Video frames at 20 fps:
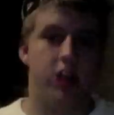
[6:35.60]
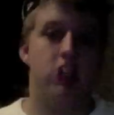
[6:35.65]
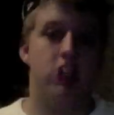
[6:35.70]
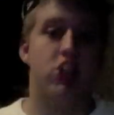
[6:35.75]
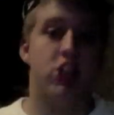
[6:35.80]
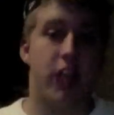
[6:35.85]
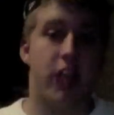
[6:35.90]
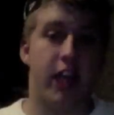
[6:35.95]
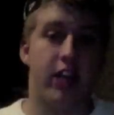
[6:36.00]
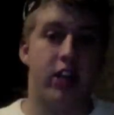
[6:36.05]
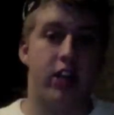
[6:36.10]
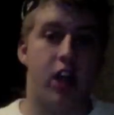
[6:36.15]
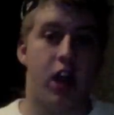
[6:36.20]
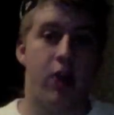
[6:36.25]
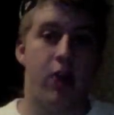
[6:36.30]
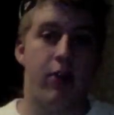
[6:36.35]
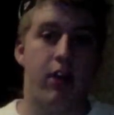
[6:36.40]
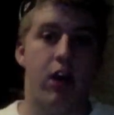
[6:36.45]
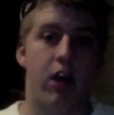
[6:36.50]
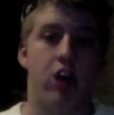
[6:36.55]
Shane
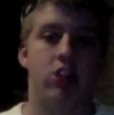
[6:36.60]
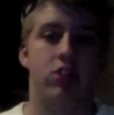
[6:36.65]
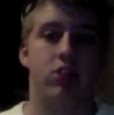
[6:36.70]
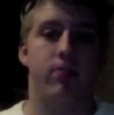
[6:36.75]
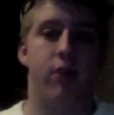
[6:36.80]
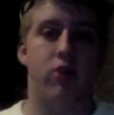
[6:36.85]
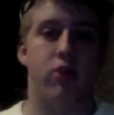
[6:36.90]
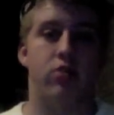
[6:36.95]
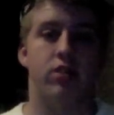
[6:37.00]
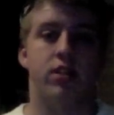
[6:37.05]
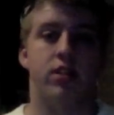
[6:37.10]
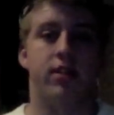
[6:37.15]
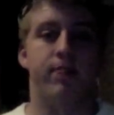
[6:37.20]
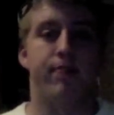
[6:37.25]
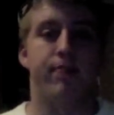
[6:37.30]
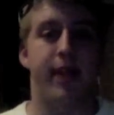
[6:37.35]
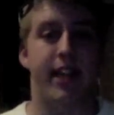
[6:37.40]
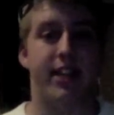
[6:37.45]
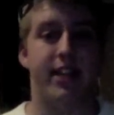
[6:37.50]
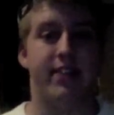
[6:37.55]
Carwin also poses the
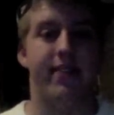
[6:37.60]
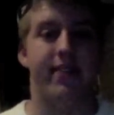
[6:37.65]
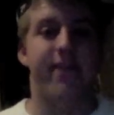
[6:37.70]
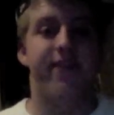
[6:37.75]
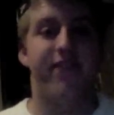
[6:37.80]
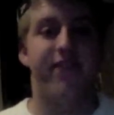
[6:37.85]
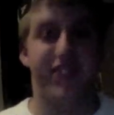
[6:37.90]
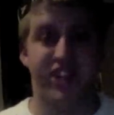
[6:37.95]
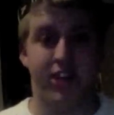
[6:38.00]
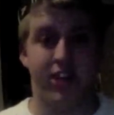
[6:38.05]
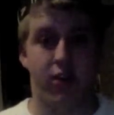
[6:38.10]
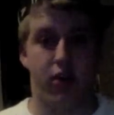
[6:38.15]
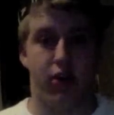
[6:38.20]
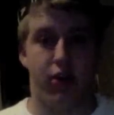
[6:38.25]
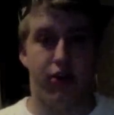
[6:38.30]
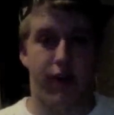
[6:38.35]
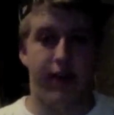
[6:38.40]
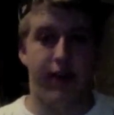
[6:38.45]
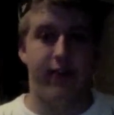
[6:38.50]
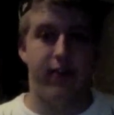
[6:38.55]
biggest physical
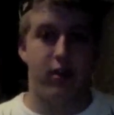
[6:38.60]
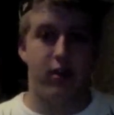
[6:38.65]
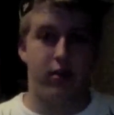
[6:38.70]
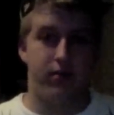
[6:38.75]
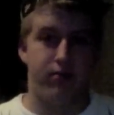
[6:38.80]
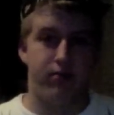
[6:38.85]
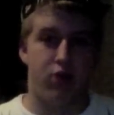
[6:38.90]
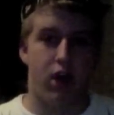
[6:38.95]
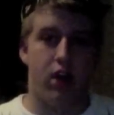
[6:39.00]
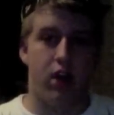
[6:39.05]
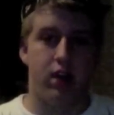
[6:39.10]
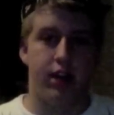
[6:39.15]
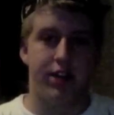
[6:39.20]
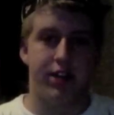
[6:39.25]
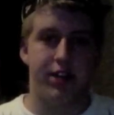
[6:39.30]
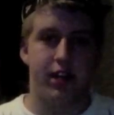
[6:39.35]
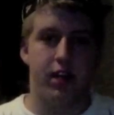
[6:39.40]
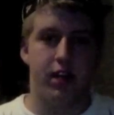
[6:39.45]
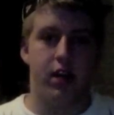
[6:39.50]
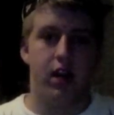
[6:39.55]
threat for Brock
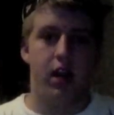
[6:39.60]
Lesnar.